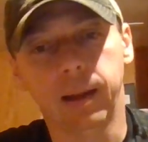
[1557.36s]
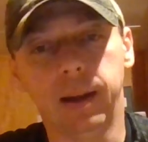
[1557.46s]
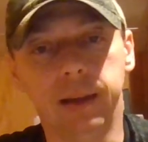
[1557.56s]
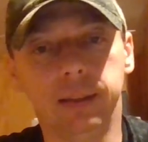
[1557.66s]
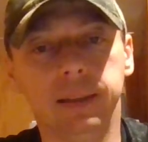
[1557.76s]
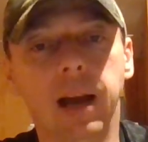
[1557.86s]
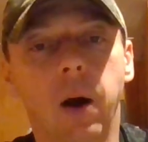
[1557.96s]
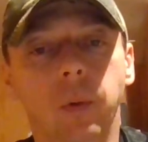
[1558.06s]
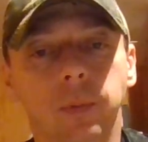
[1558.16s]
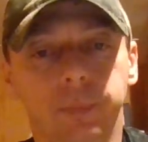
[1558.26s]
and it's
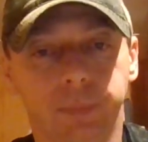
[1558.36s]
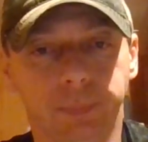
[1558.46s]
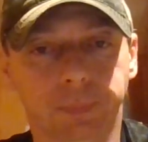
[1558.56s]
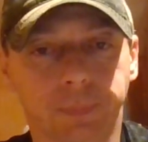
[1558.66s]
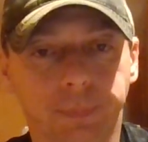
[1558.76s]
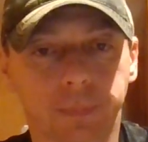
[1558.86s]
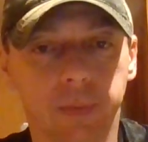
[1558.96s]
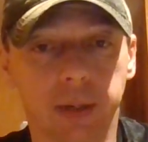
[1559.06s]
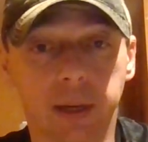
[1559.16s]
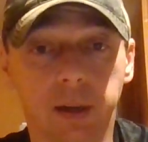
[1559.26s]
gone.
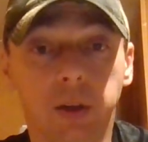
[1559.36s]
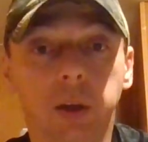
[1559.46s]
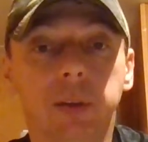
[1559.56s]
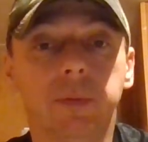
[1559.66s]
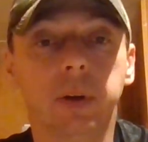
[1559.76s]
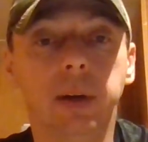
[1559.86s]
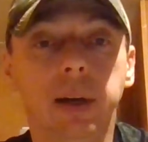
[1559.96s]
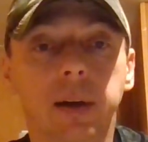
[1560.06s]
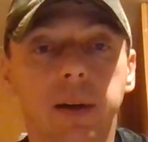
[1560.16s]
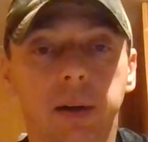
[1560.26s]
Then they're looking for a
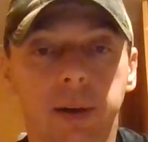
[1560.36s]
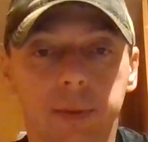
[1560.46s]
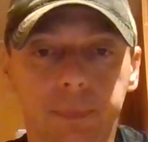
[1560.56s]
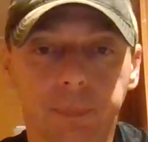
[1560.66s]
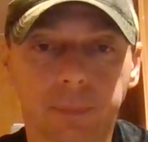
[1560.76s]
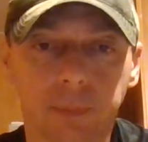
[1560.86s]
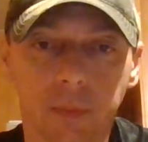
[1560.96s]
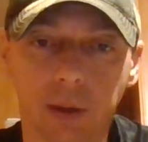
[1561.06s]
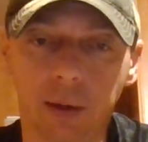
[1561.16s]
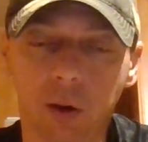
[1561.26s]
deer to hunt.
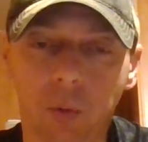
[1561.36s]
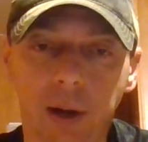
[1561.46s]
Then they'll